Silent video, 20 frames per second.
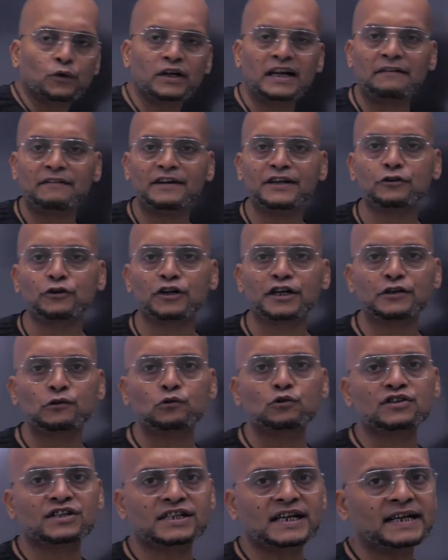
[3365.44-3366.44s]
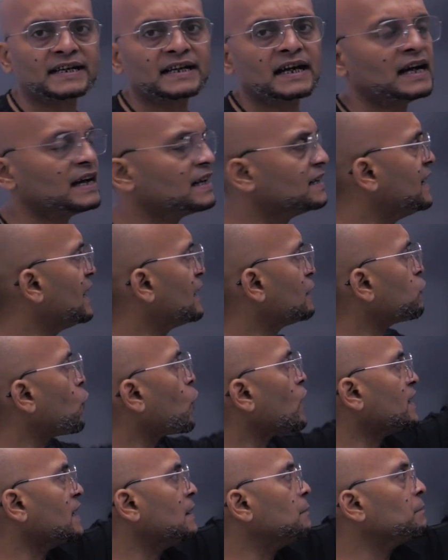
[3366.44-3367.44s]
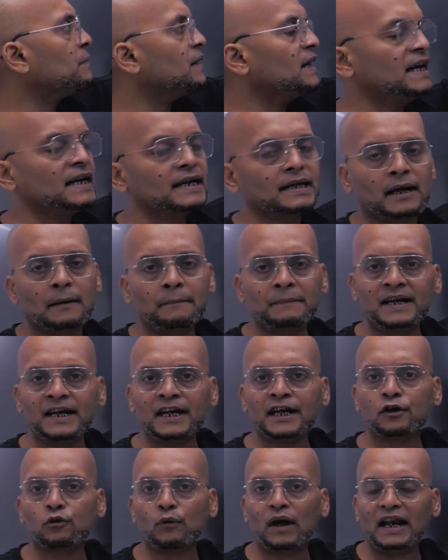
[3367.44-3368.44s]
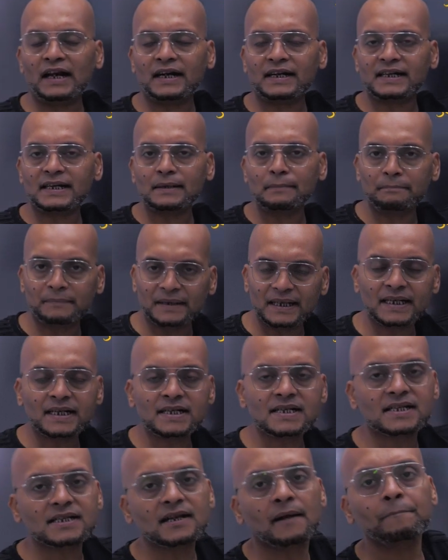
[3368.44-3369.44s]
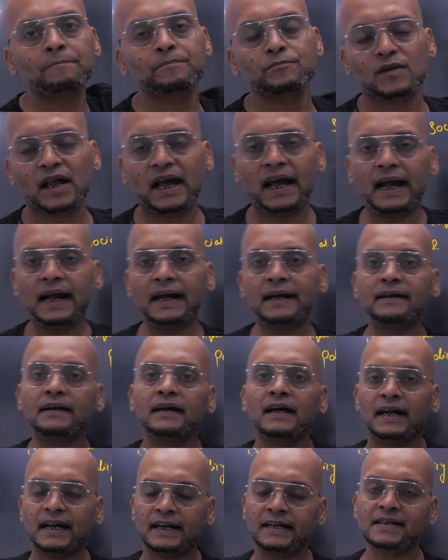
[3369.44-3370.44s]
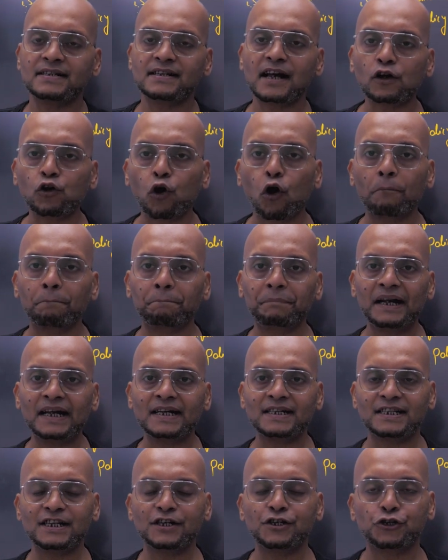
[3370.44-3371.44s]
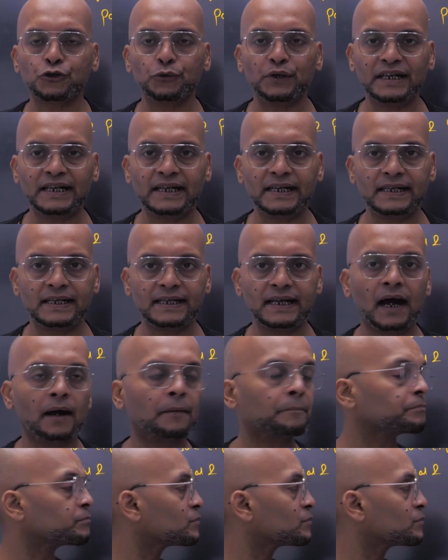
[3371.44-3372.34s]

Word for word: could have introduced it that what in income inequality means, and it is a complex issue in India,